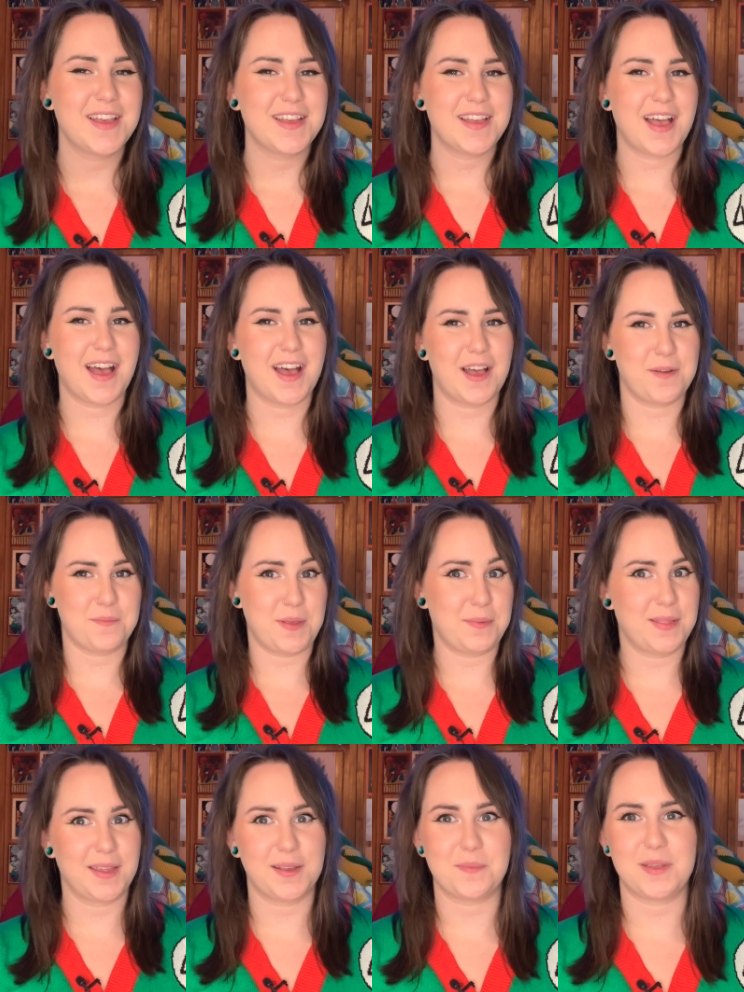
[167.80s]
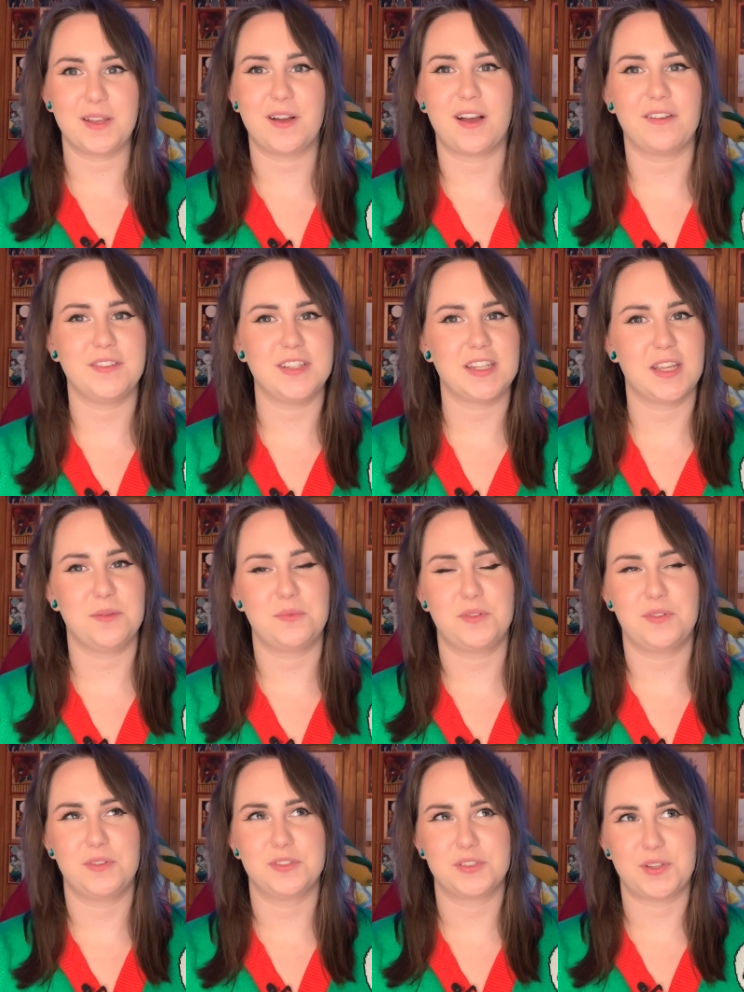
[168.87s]
Um, maybe like a big coffee
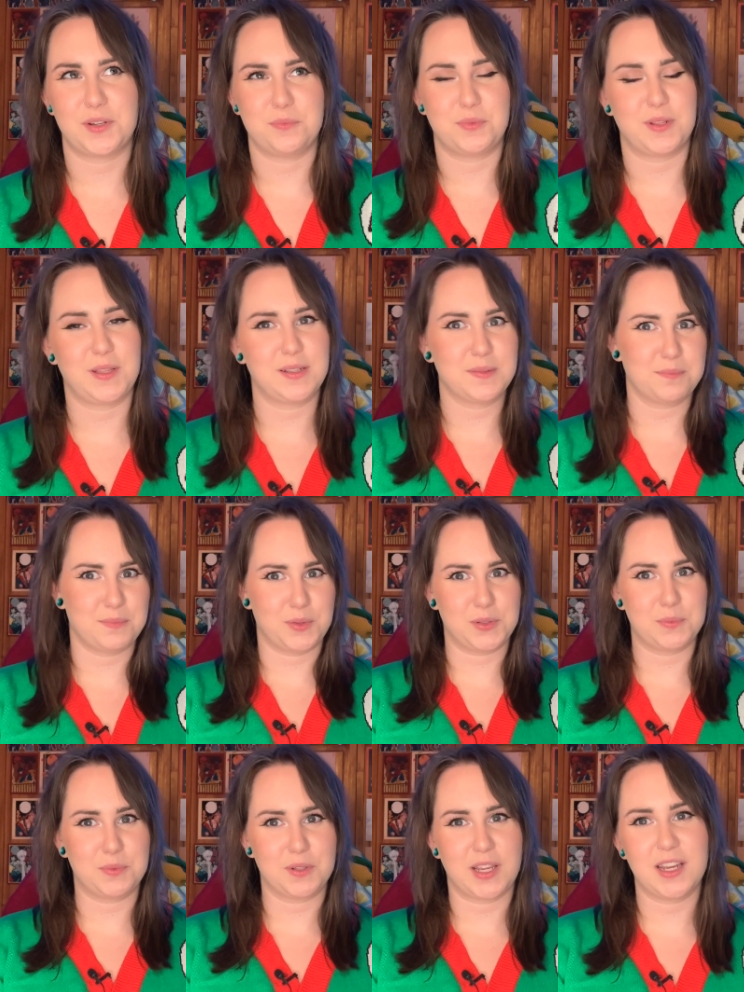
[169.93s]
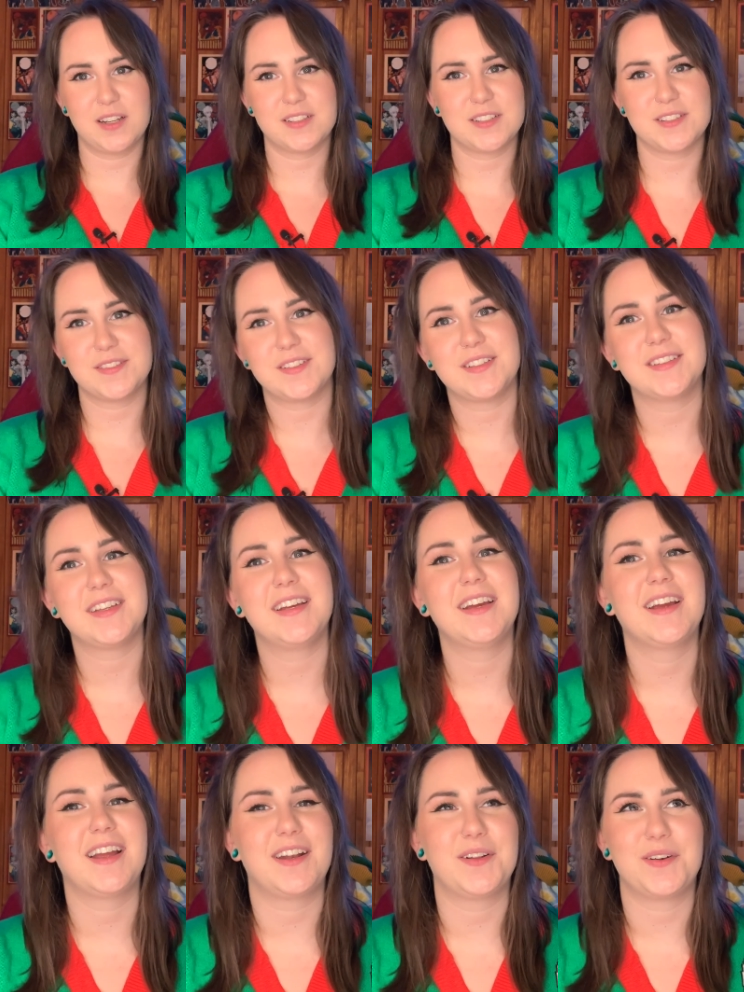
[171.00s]
table so I can put like multiple characters on
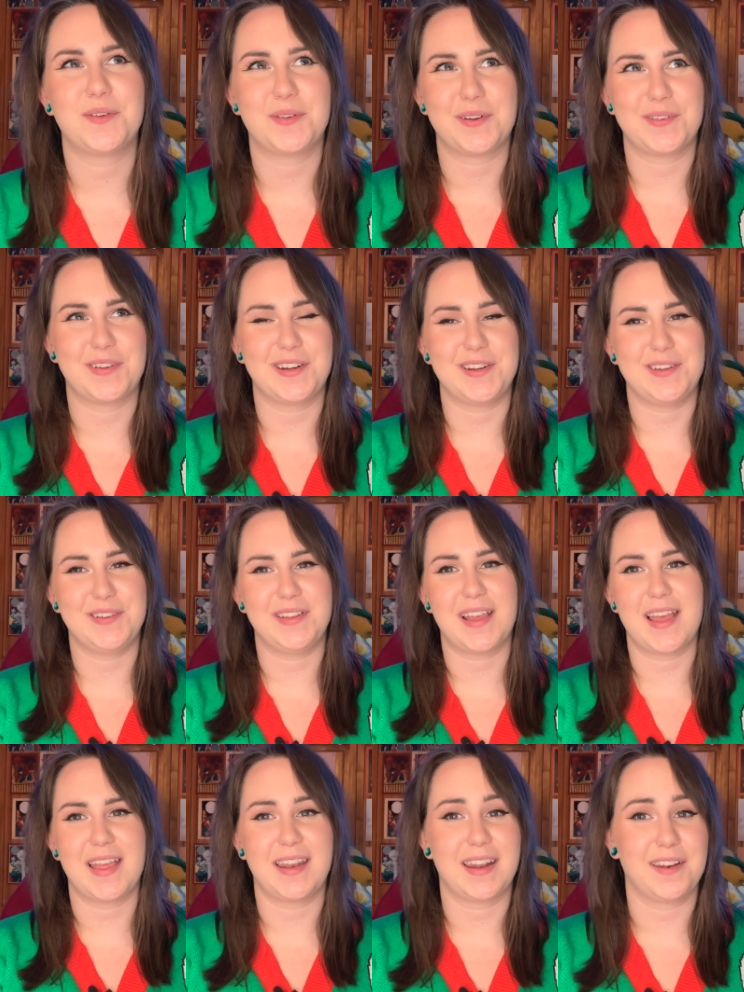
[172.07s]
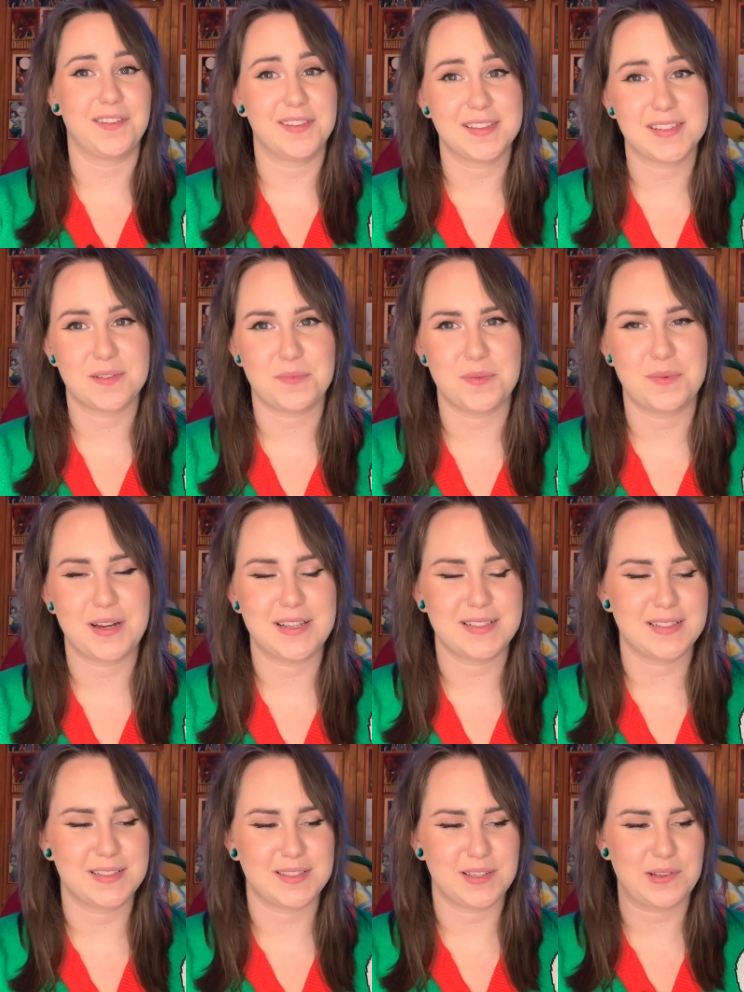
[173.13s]
there. I don't know what I want to do yet, and I know it's gonna be
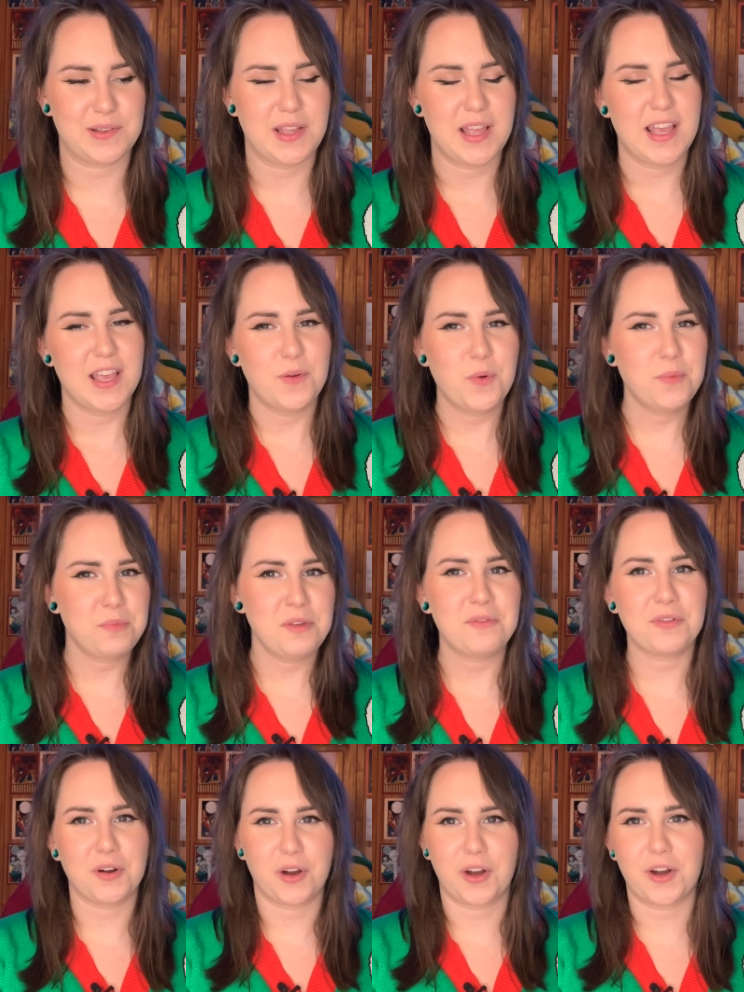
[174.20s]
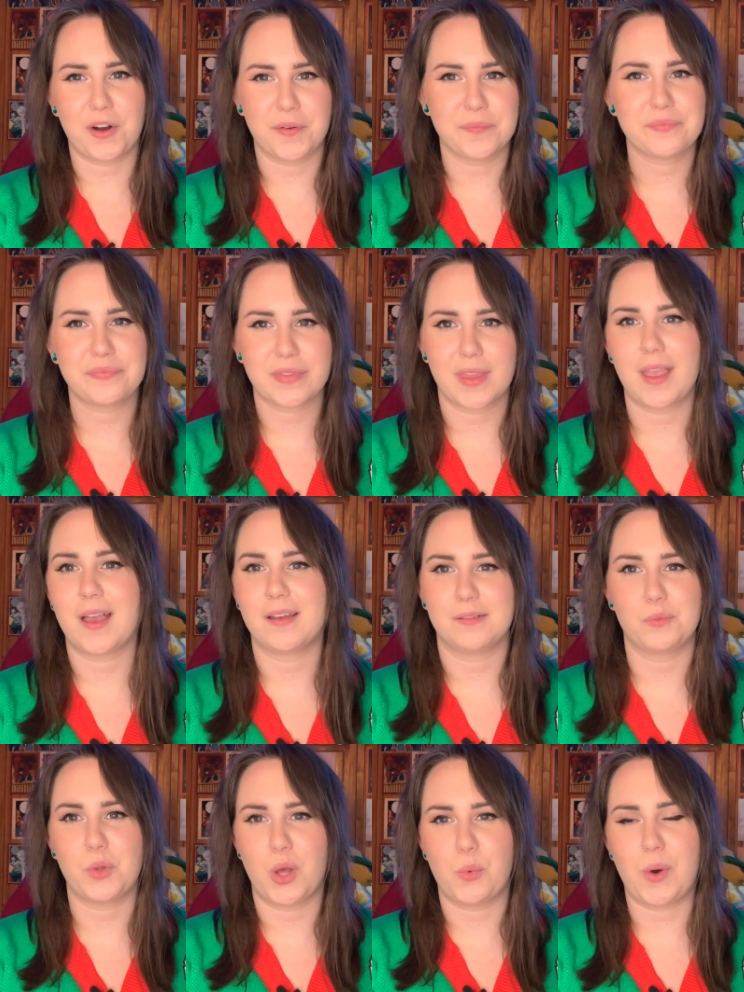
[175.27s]
crazy, so it won't be for a,
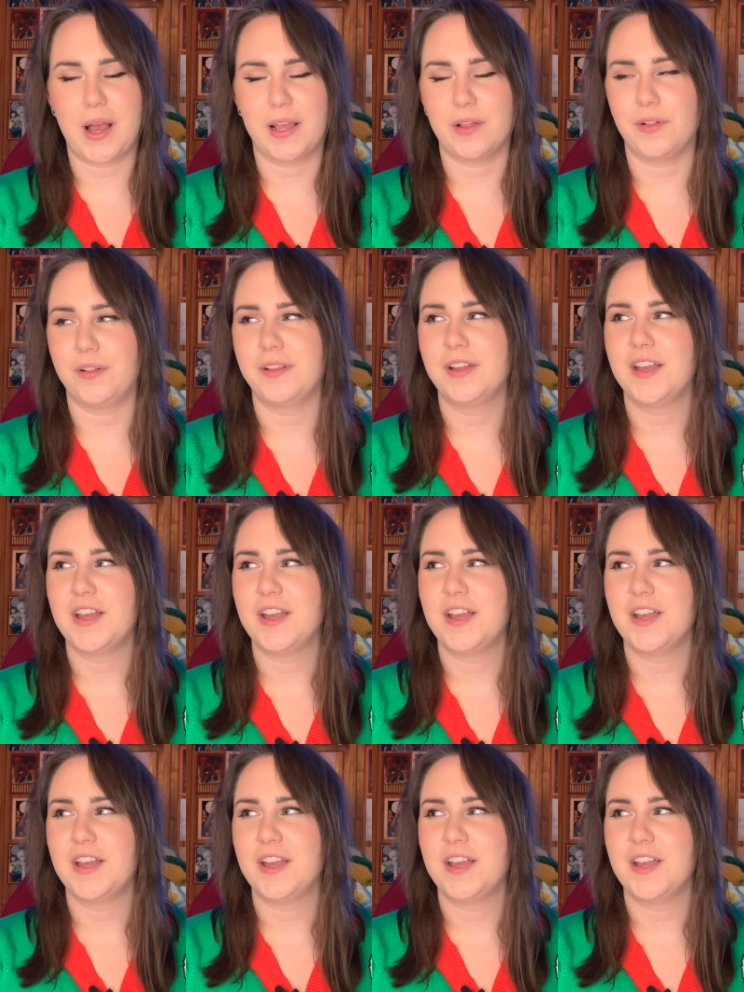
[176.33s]
a while.